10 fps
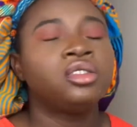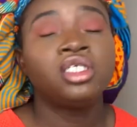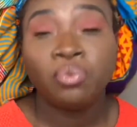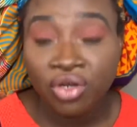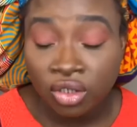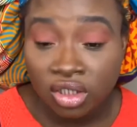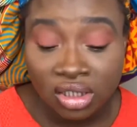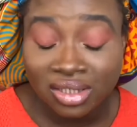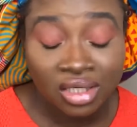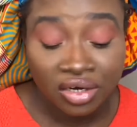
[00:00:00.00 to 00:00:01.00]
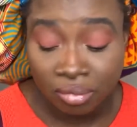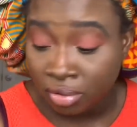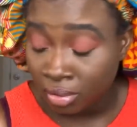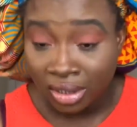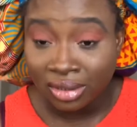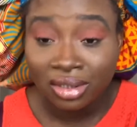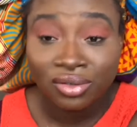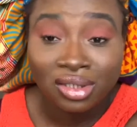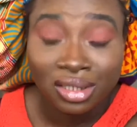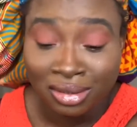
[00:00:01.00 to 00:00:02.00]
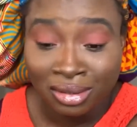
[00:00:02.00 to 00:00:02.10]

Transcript: The spray on this thing is terrible. Like, seriously.